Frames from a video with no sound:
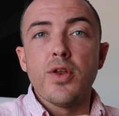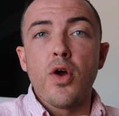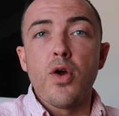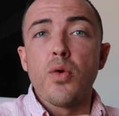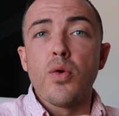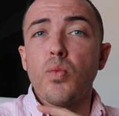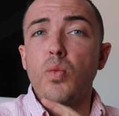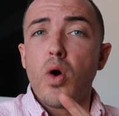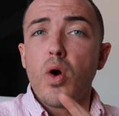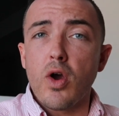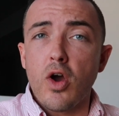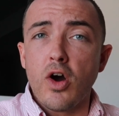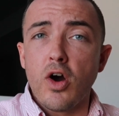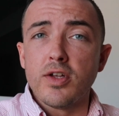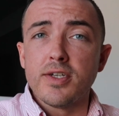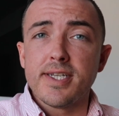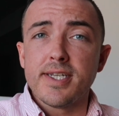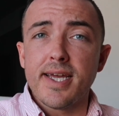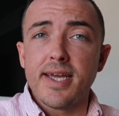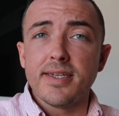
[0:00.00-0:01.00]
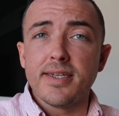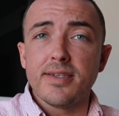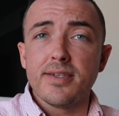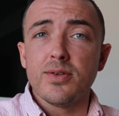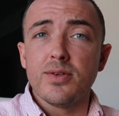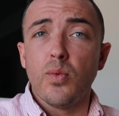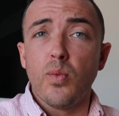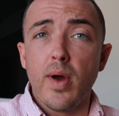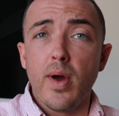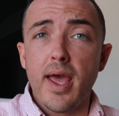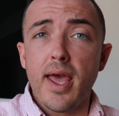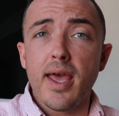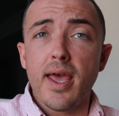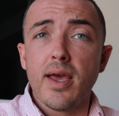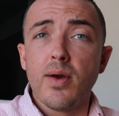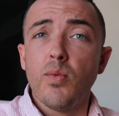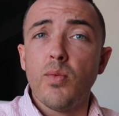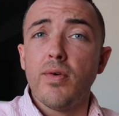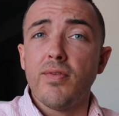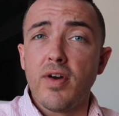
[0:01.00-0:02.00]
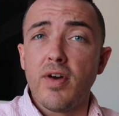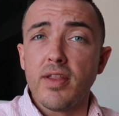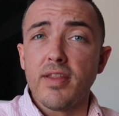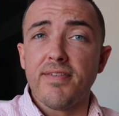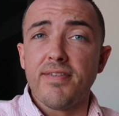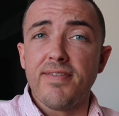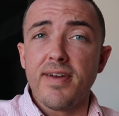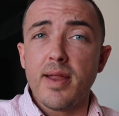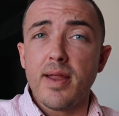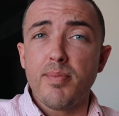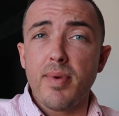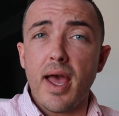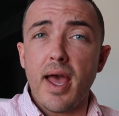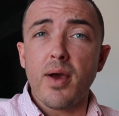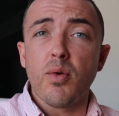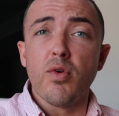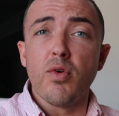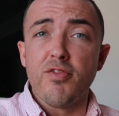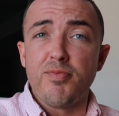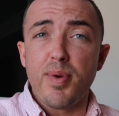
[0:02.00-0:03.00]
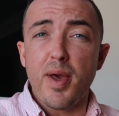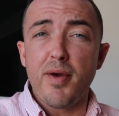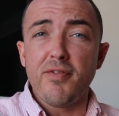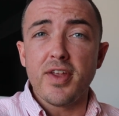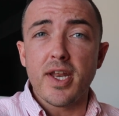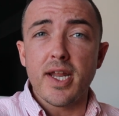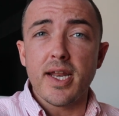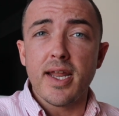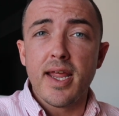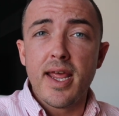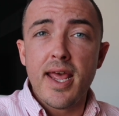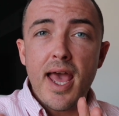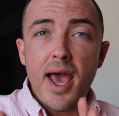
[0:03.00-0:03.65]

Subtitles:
know what content, where, we've got the feedback, we've pivoted,